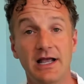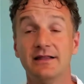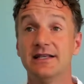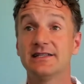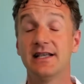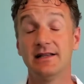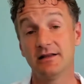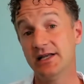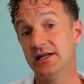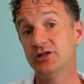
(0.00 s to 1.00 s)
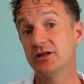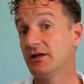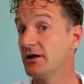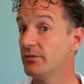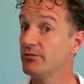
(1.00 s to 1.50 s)
This can lead to a
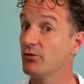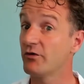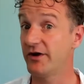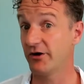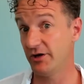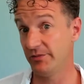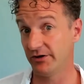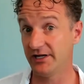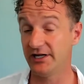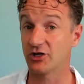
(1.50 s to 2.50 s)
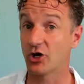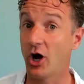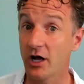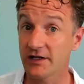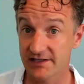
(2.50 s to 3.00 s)
little bit more variability in
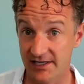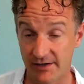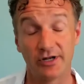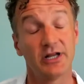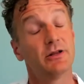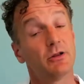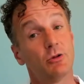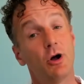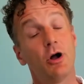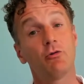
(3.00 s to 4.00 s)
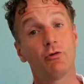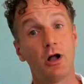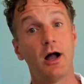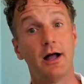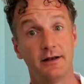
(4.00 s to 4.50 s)
costing, but in the long
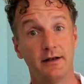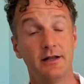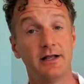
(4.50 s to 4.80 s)
run,